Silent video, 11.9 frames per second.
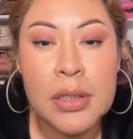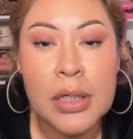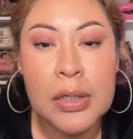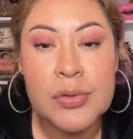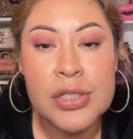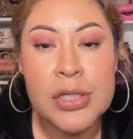
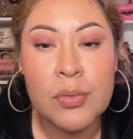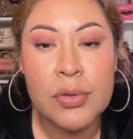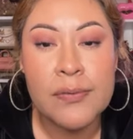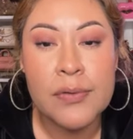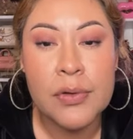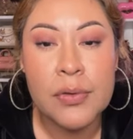I wish I would
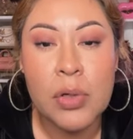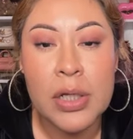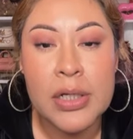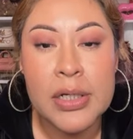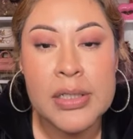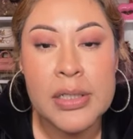have known the
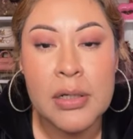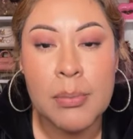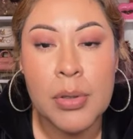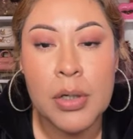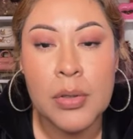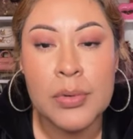quality isn't on
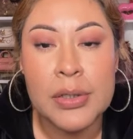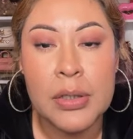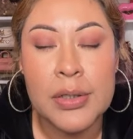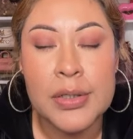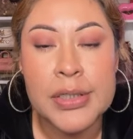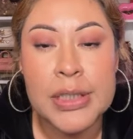par with the
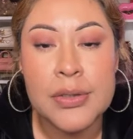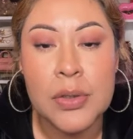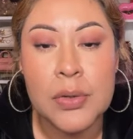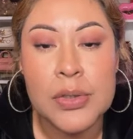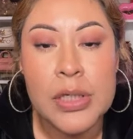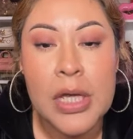other city
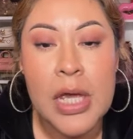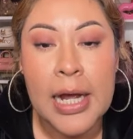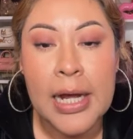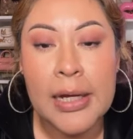totes. I